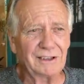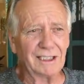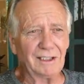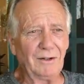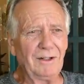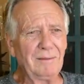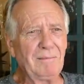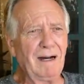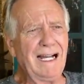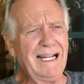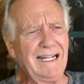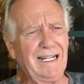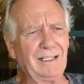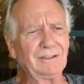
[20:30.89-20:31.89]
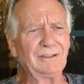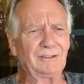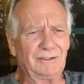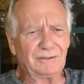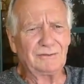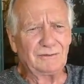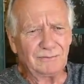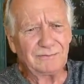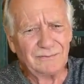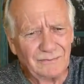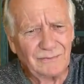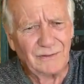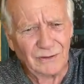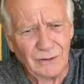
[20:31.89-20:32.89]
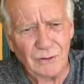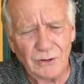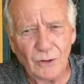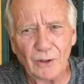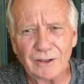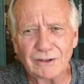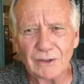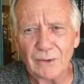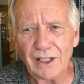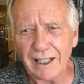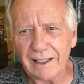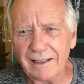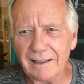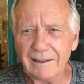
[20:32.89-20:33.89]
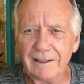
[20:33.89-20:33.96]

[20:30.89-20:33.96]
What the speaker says: I go in my house, two doors away.